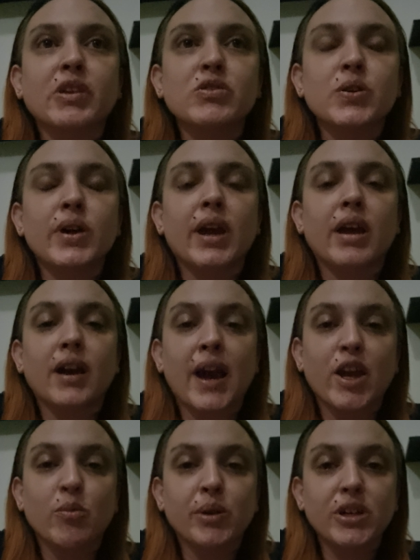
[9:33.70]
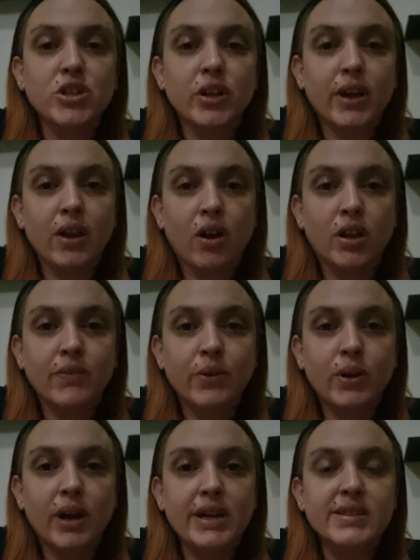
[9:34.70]
so yeah, I appreciate all of you
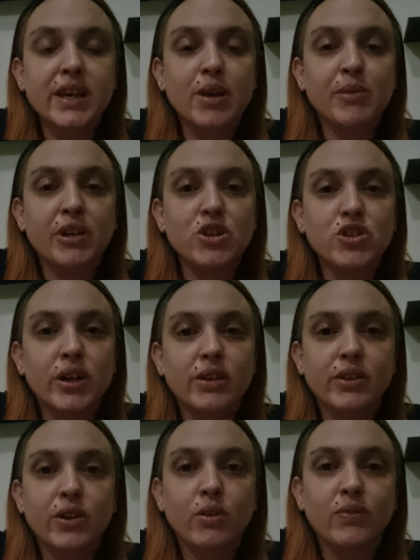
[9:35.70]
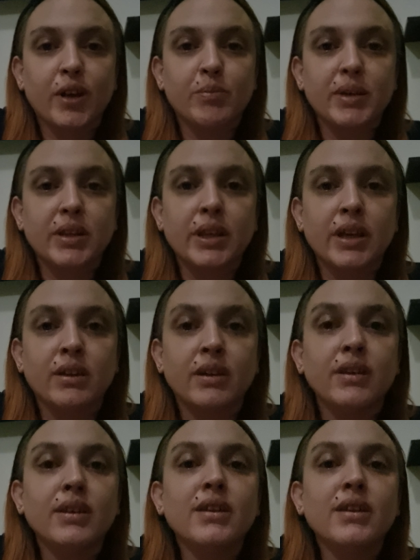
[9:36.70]
guys. I am going to share the GoFundMe link.